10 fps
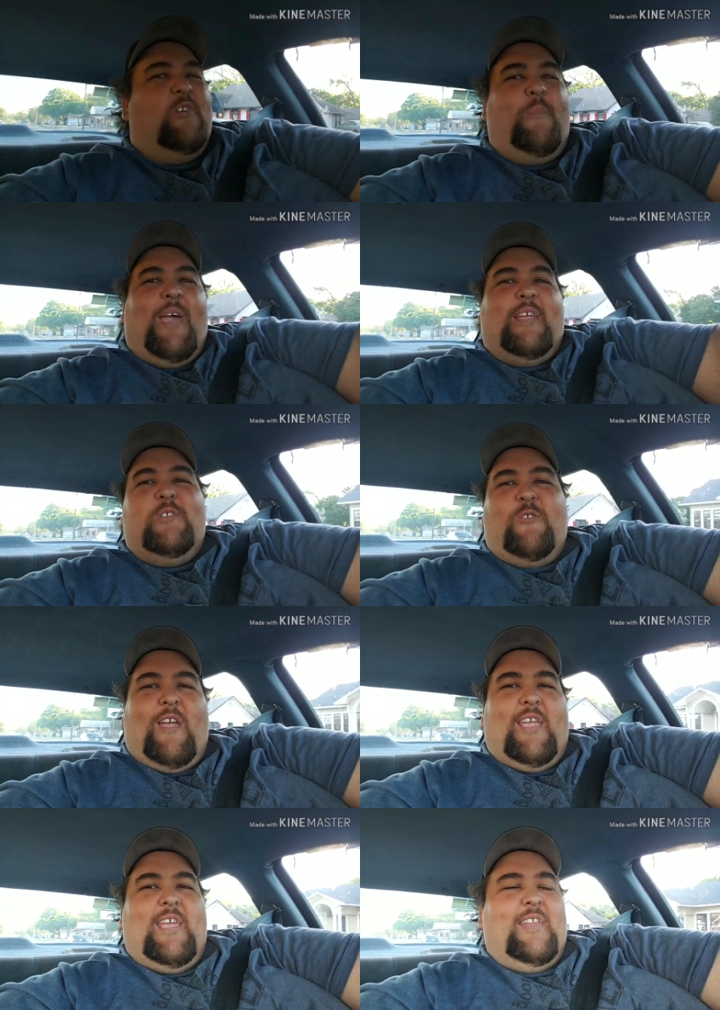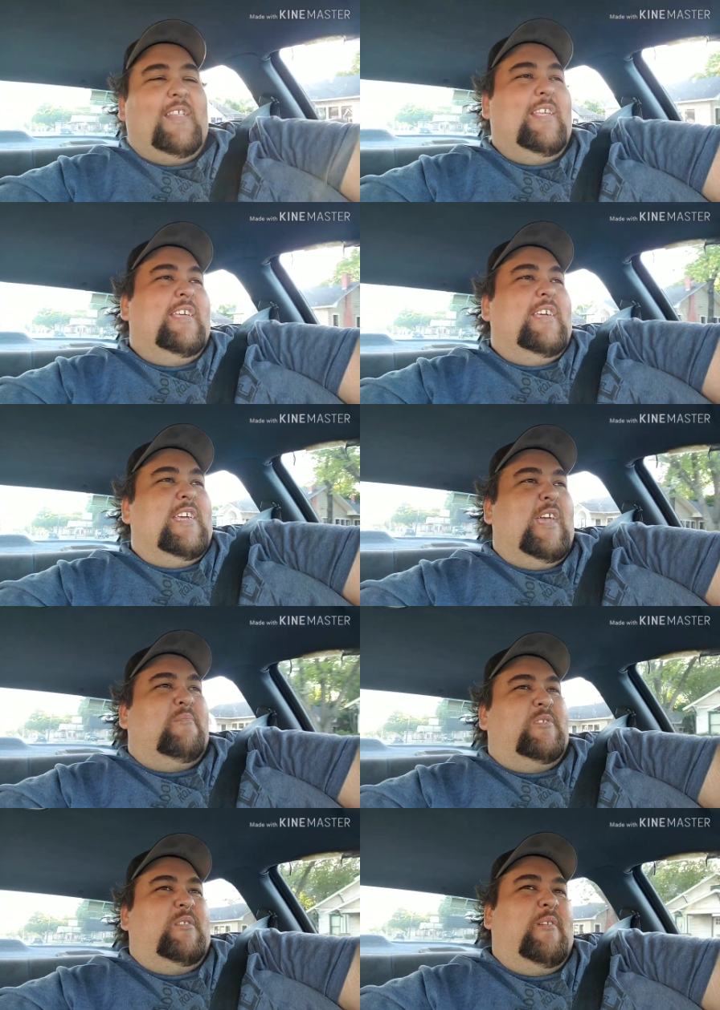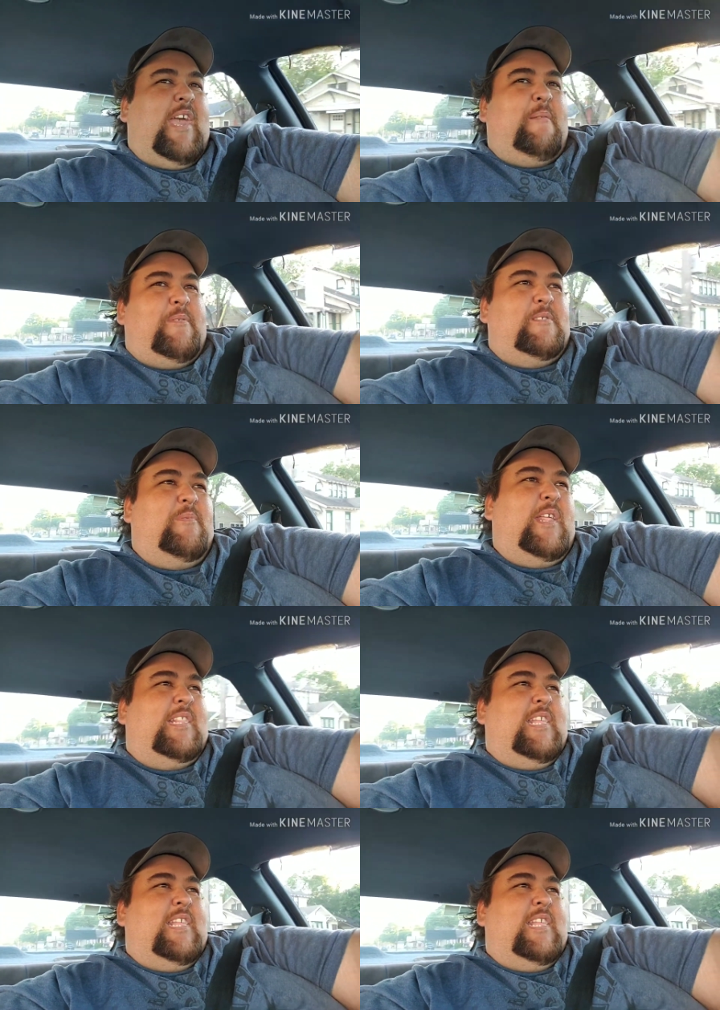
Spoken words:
go back and try again, and we'll see what happens. But I